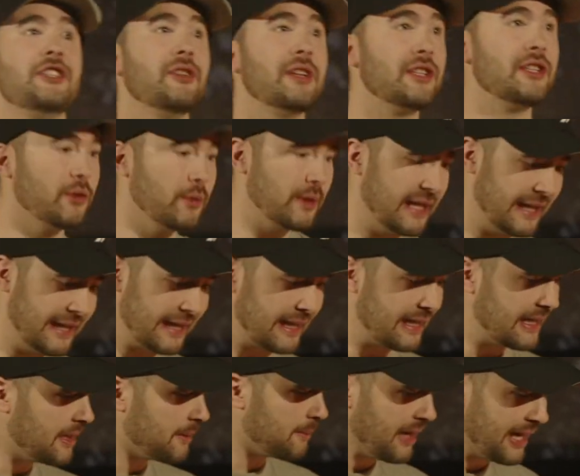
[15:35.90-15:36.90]
do it. And
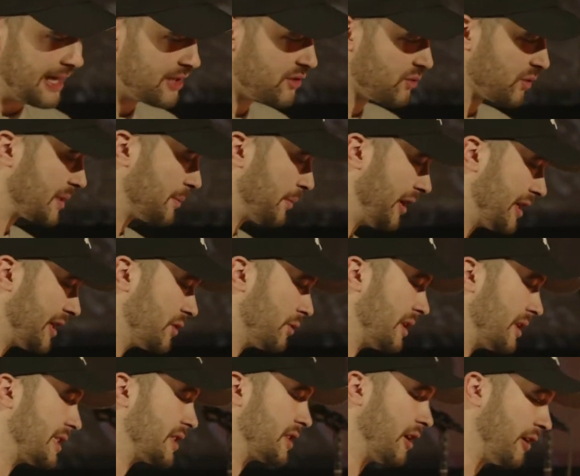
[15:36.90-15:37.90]
Nehemiah's response was,
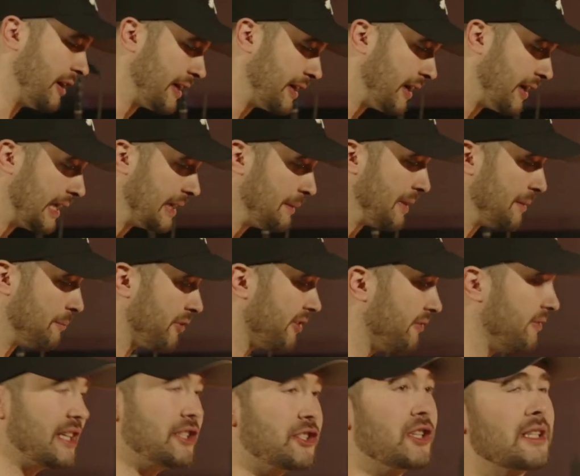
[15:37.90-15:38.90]
sorry, God, my
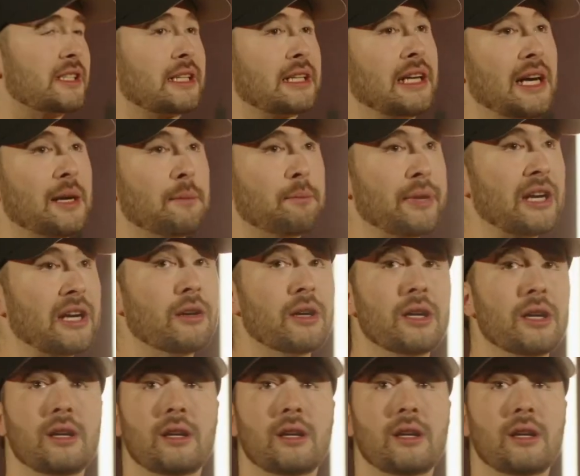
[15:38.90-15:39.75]
profession is a cupbearer.